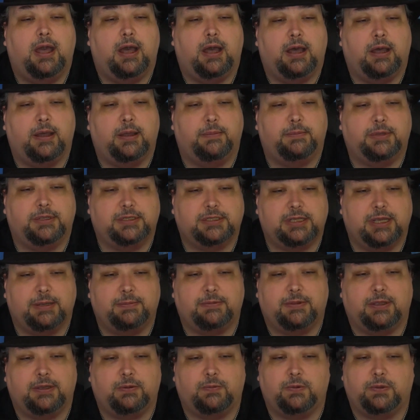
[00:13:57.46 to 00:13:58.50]
Um, the same
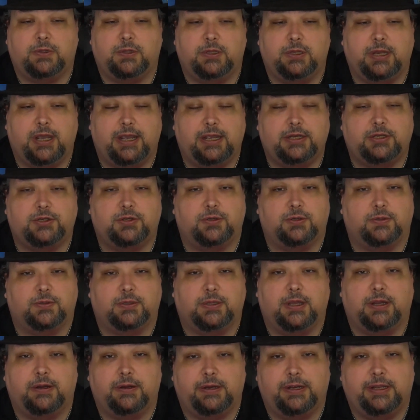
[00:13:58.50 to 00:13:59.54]
thing with nature.
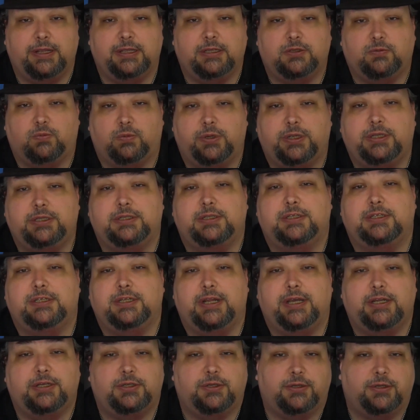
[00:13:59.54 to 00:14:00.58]
There is reasons
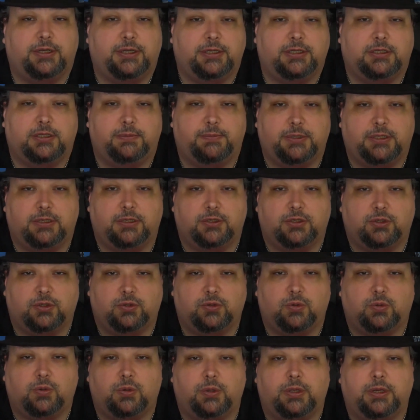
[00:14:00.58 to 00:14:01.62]
nature needs to be
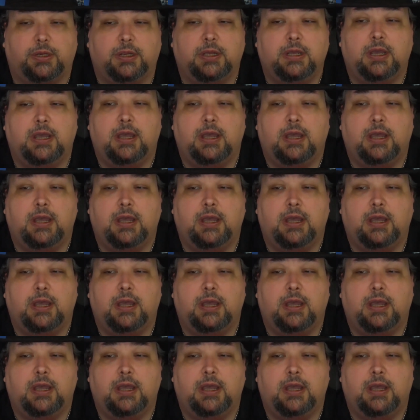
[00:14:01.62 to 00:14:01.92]
destroyed.